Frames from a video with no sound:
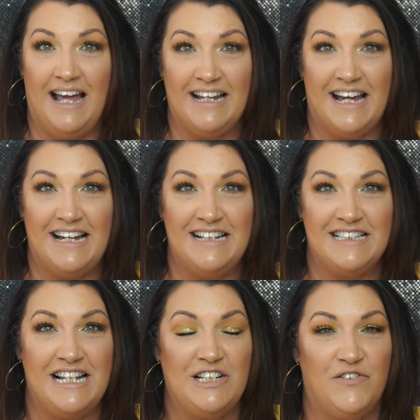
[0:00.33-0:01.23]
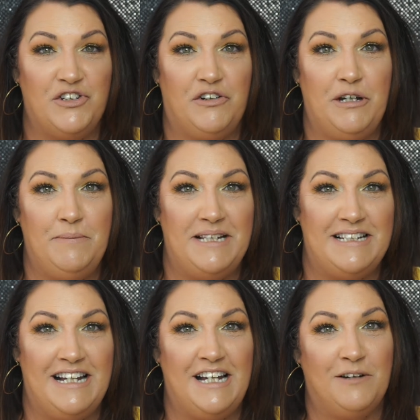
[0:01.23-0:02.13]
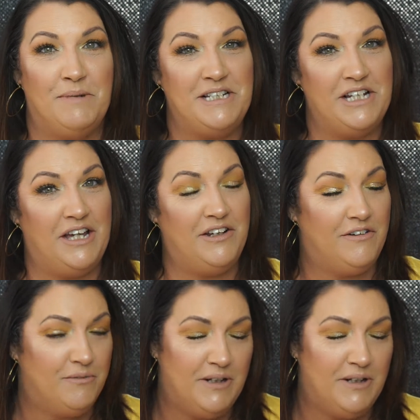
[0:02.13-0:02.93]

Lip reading: Hi guys, thanks for joining me today on my channel.